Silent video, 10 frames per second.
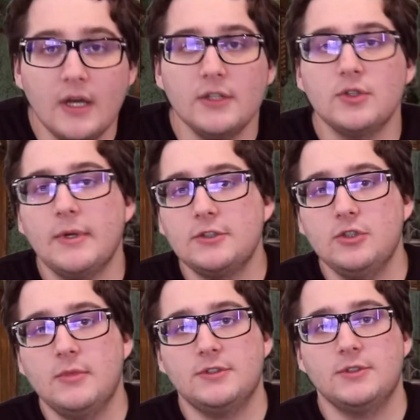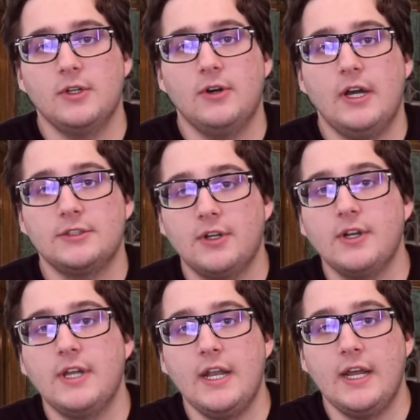So about two months ago, I
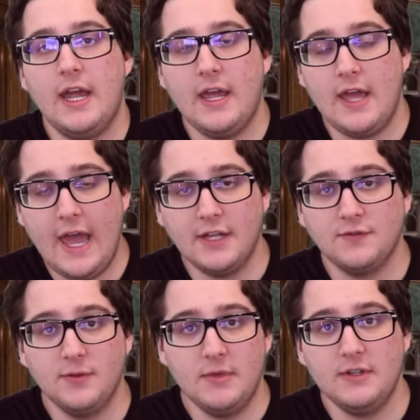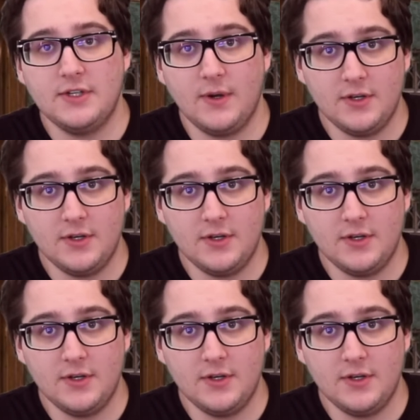started getting ads for the military on